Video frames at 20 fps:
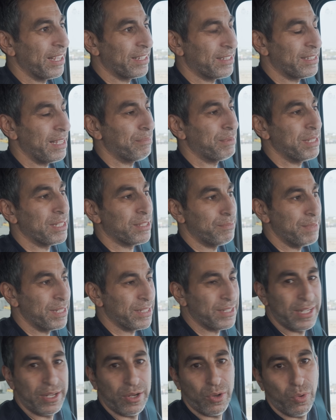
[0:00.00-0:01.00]
except it's
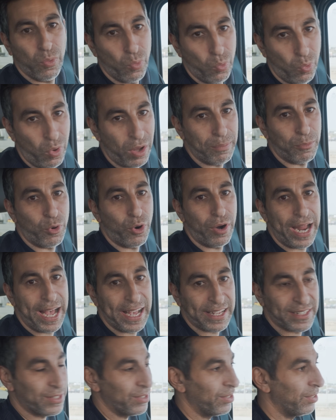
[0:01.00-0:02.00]
missing one more
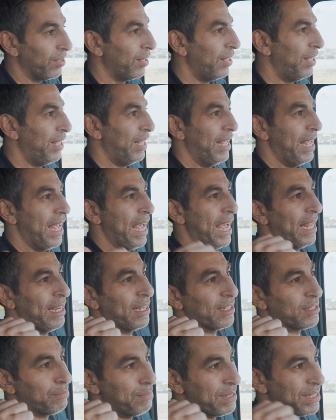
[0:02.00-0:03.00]
axle and
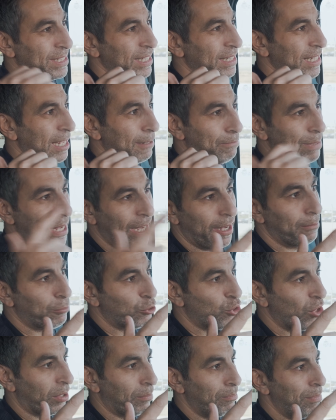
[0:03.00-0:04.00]
it's missing that pickup
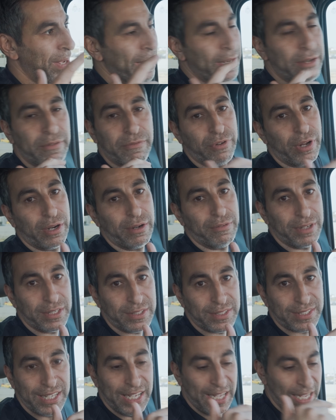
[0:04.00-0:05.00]
truck bed in front of
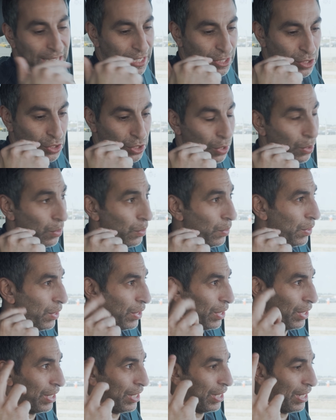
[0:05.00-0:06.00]
us. So
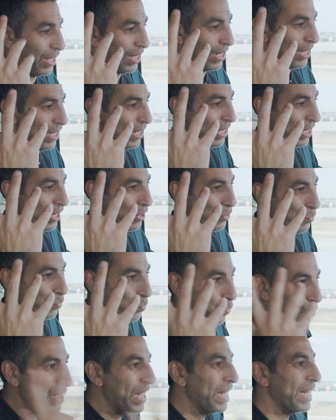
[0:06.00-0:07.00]

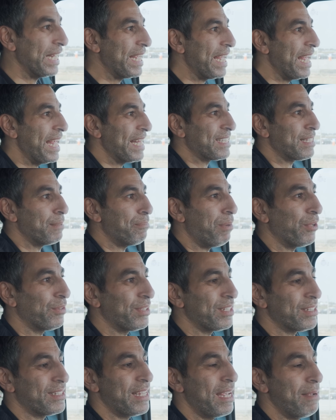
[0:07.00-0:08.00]
really, it's about
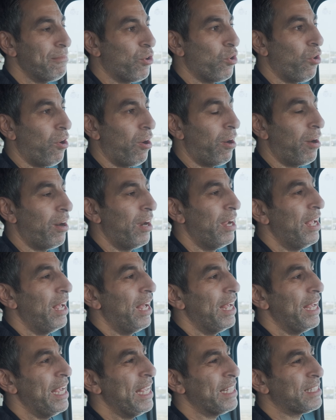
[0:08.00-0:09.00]
the same car.
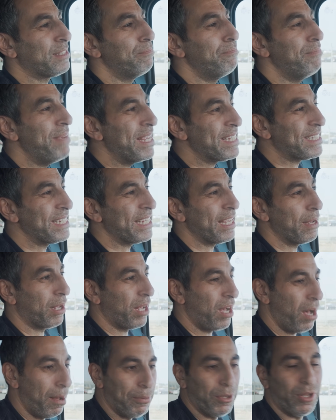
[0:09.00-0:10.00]
It's missing a
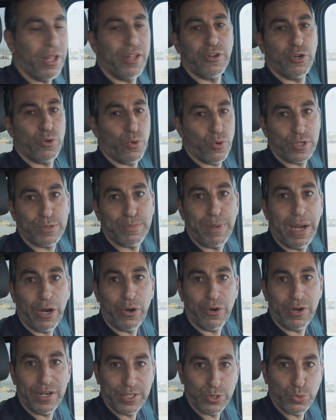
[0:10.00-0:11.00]
couple hundred
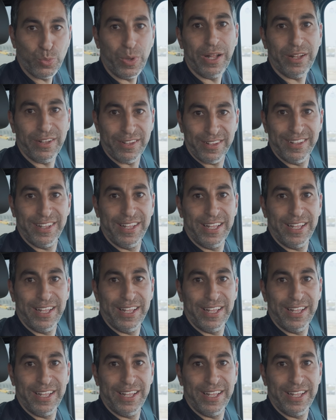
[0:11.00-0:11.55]
horsepower as well,